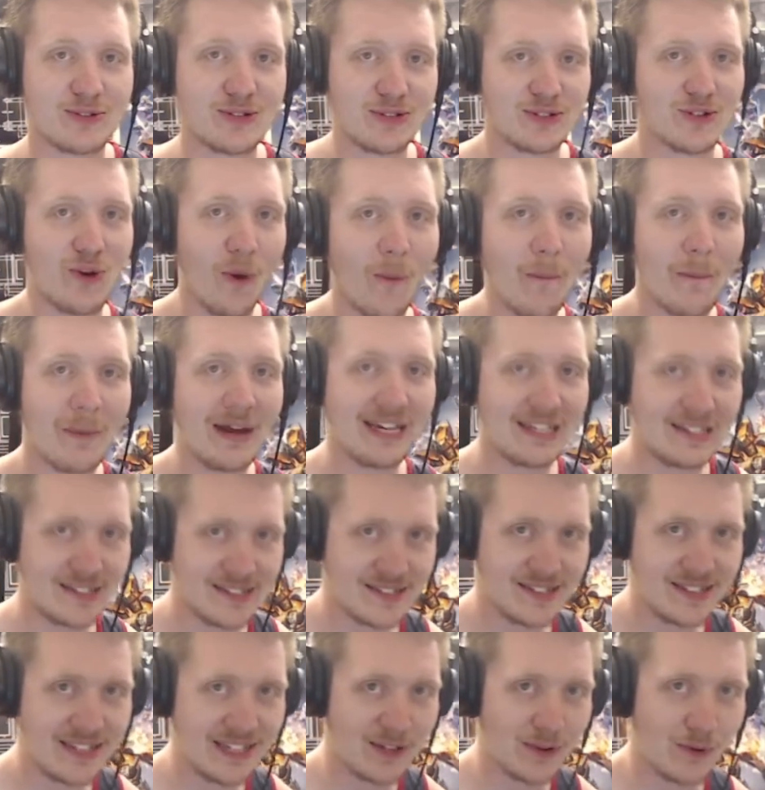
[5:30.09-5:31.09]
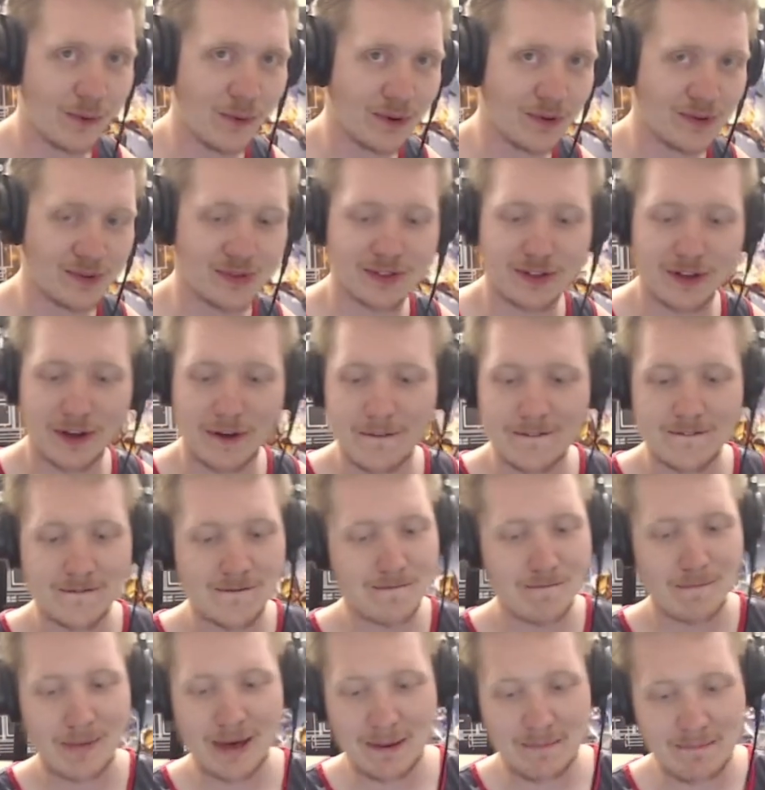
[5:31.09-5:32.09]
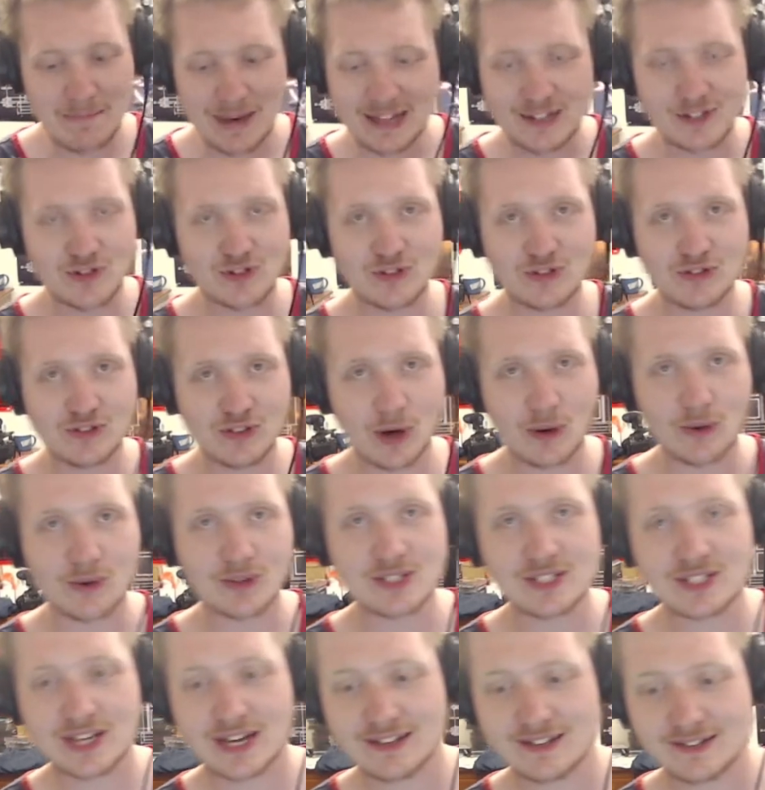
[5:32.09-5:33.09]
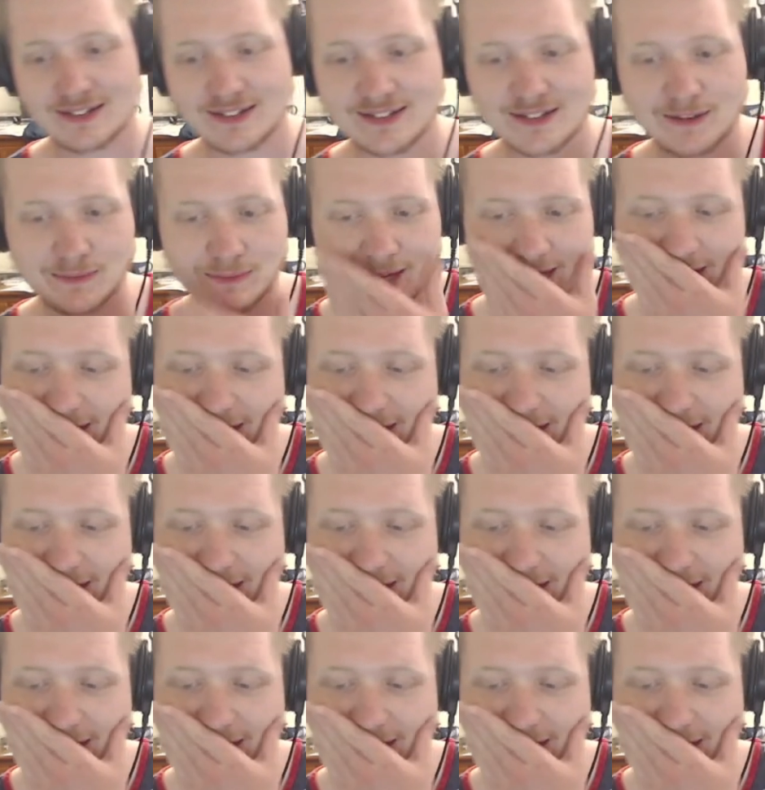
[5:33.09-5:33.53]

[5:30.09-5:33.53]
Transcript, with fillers: so many sequels it makes no sense to me